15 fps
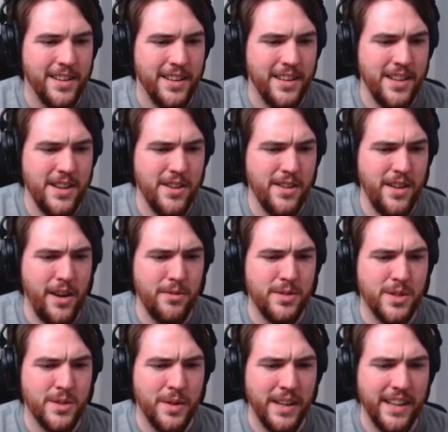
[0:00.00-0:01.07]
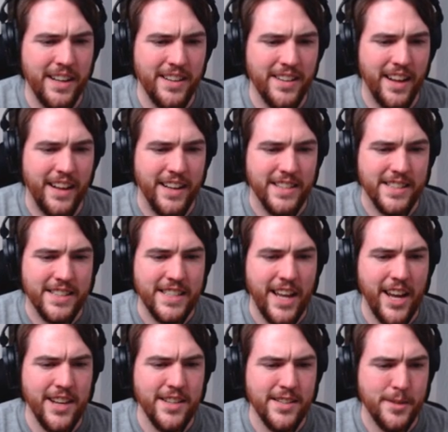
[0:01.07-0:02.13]
You're out drinking like it's
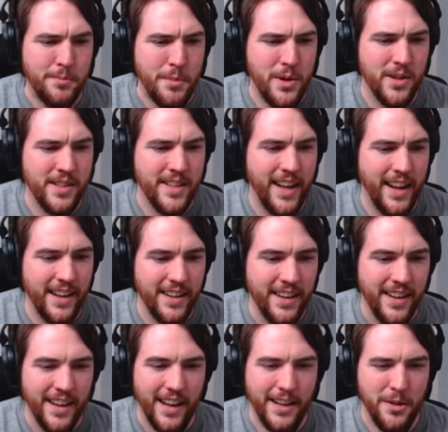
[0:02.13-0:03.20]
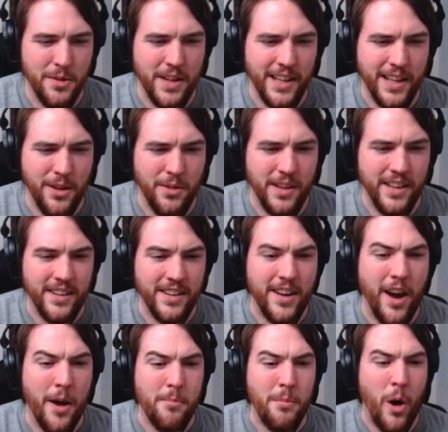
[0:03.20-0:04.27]
King's birthday, and you think you can
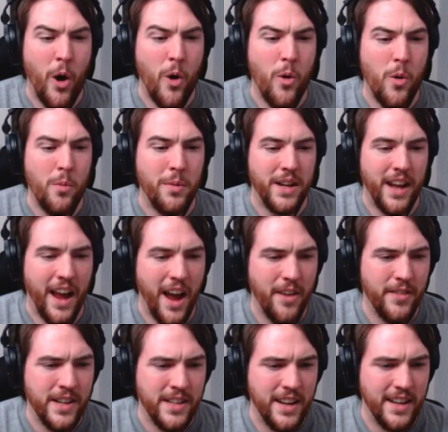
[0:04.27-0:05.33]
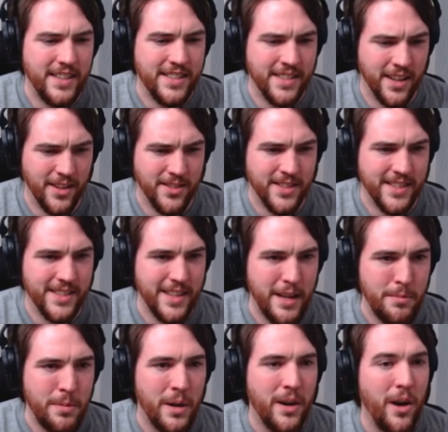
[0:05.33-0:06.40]
come home and have a nice little
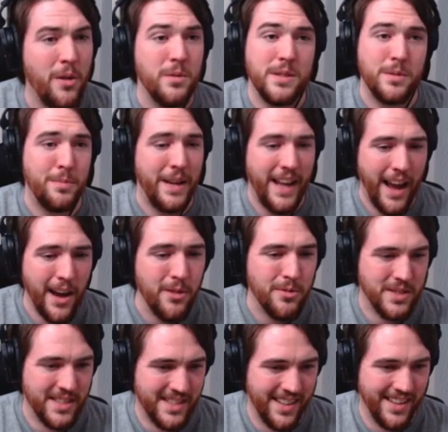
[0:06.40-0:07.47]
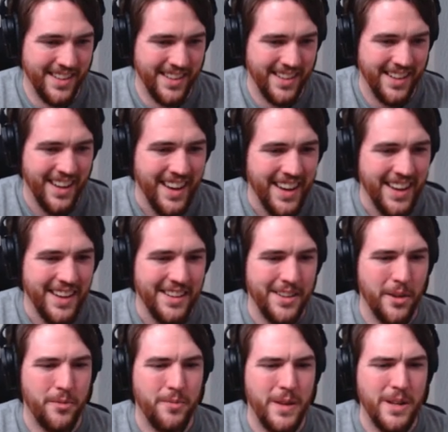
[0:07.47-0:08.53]
sleep? Oh, it's my house.
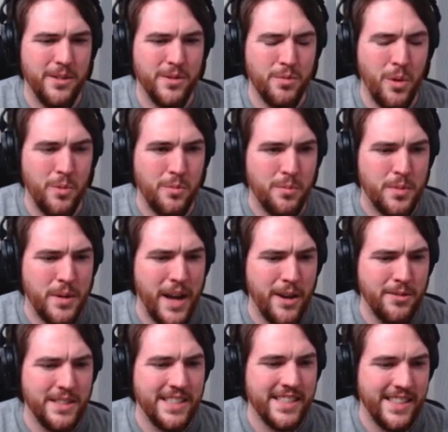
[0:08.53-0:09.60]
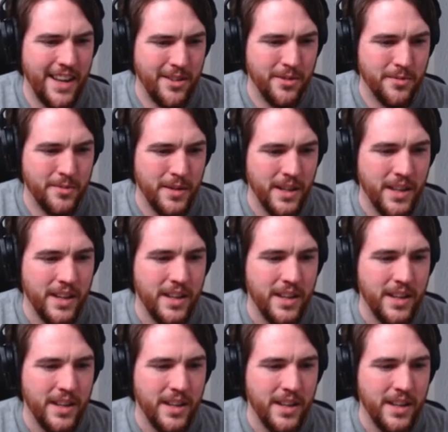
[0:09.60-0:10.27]
The field won't plow itself.